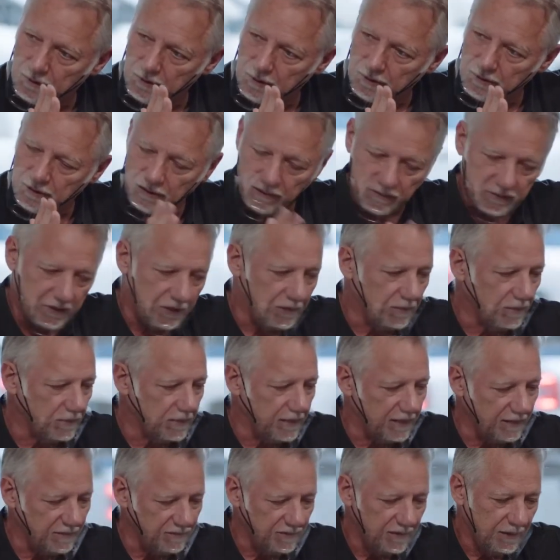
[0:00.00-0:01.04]
you don't
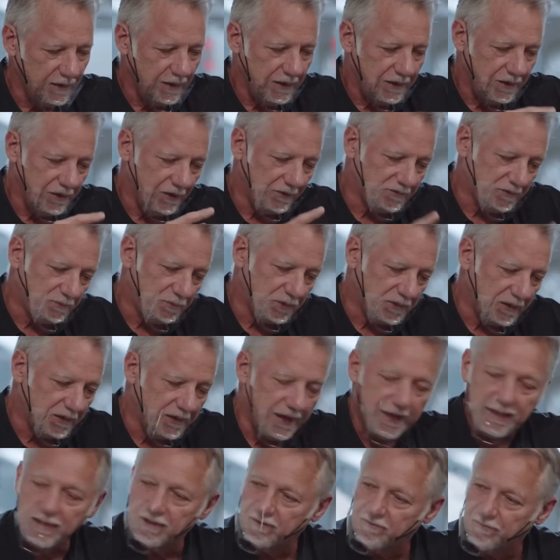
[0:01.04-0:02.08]
have to put the
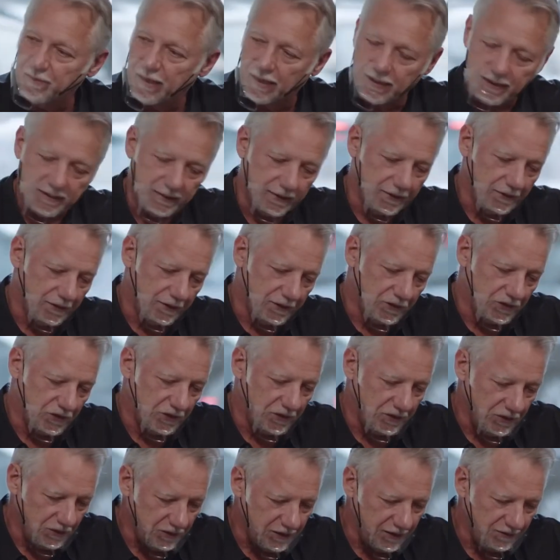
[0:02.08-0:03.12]
negative back in the enlarger,
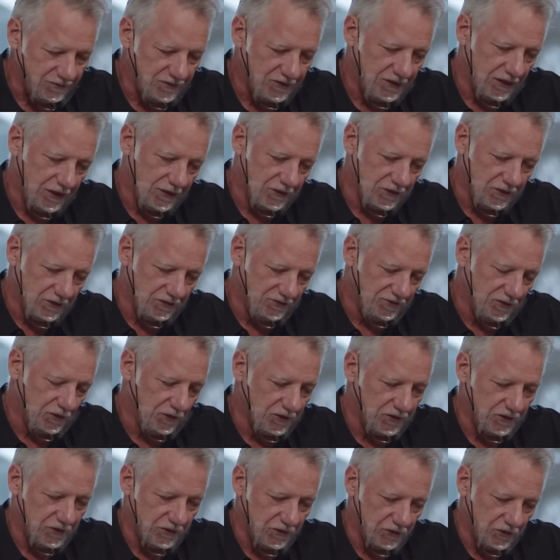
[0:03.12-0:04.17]
you don't have dust and
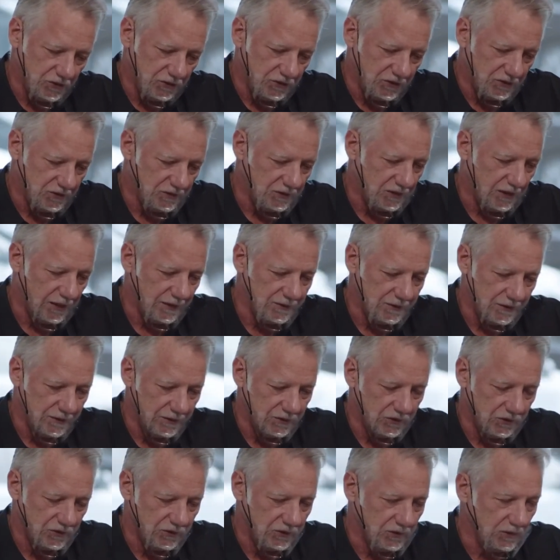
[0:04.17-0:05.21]
focus issues and sizing
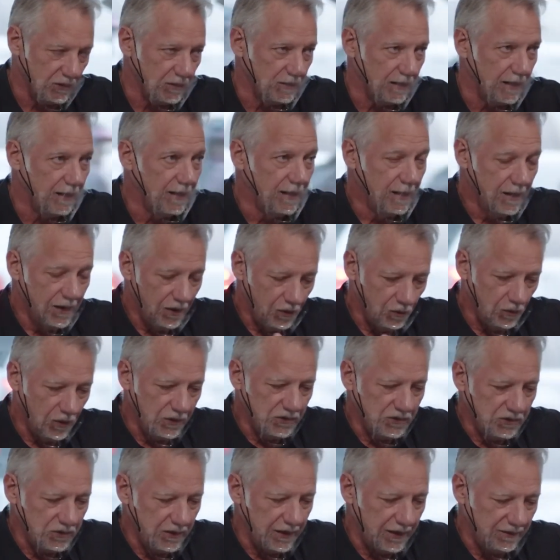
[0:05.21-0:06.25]
issues and all that.
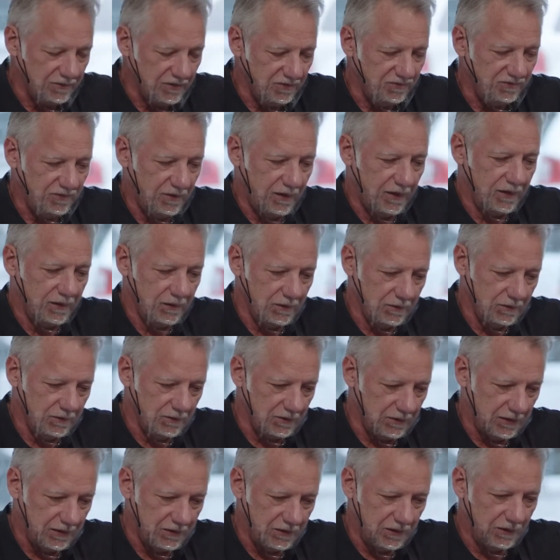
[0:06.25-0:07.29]
Once you have the
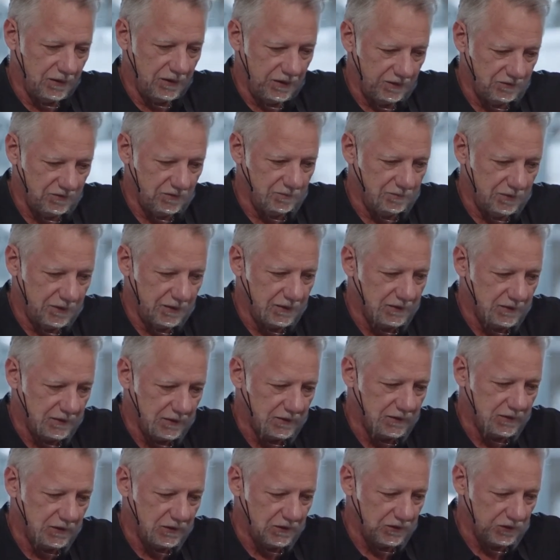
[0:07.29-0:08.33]
file and you have a big
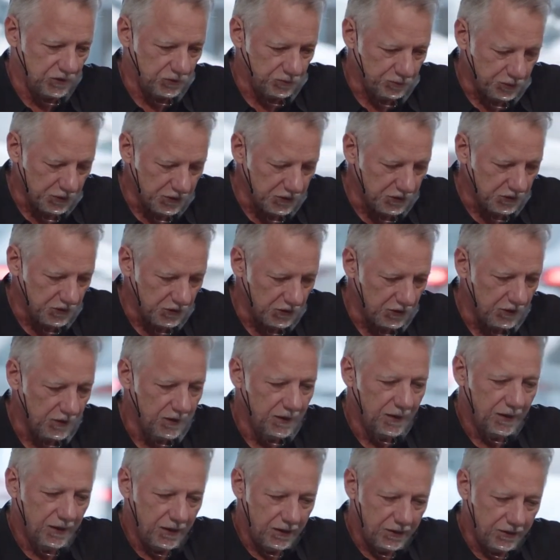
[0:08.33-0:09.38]
60-inch printer,
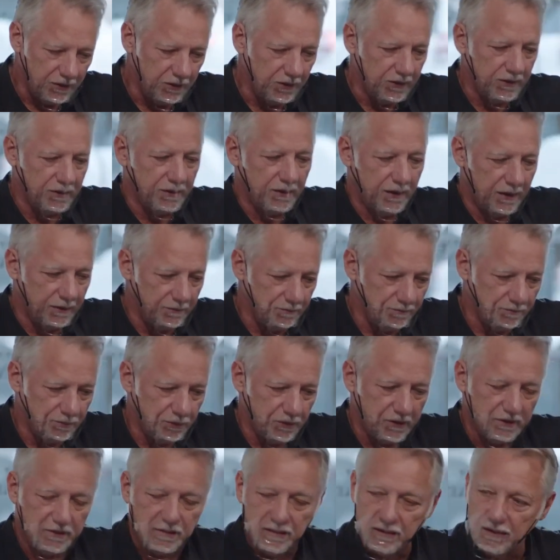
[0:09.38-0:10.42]
you can then
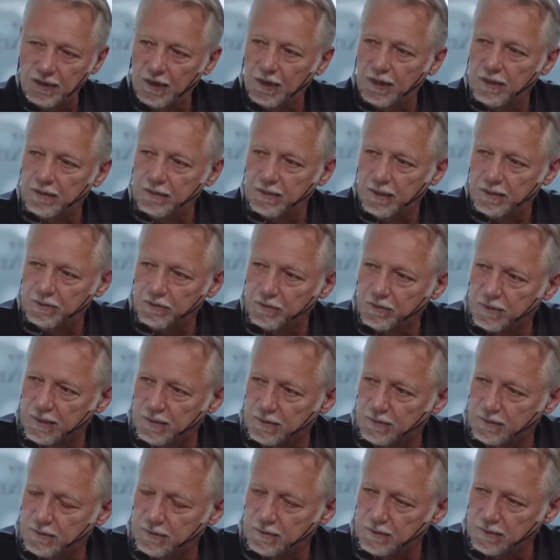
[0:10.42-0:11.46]
print it and you
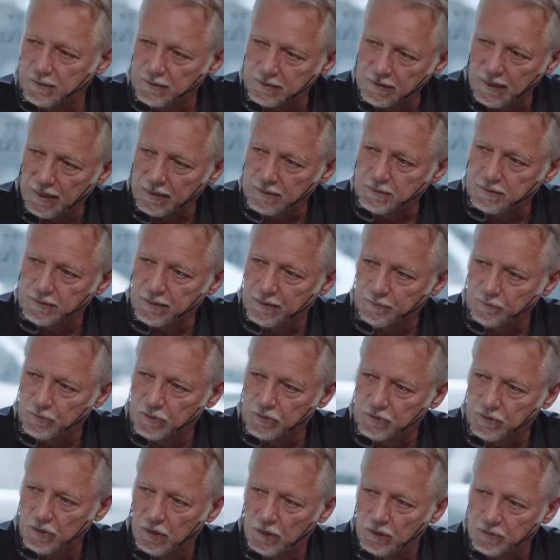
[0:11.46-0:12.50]
get the exact same
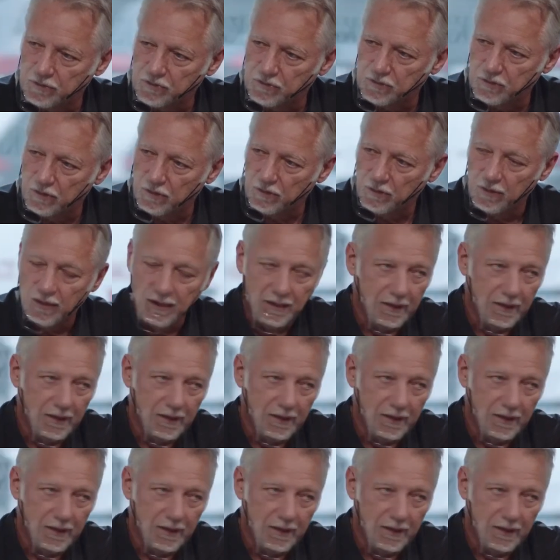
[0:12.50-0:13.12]
result. So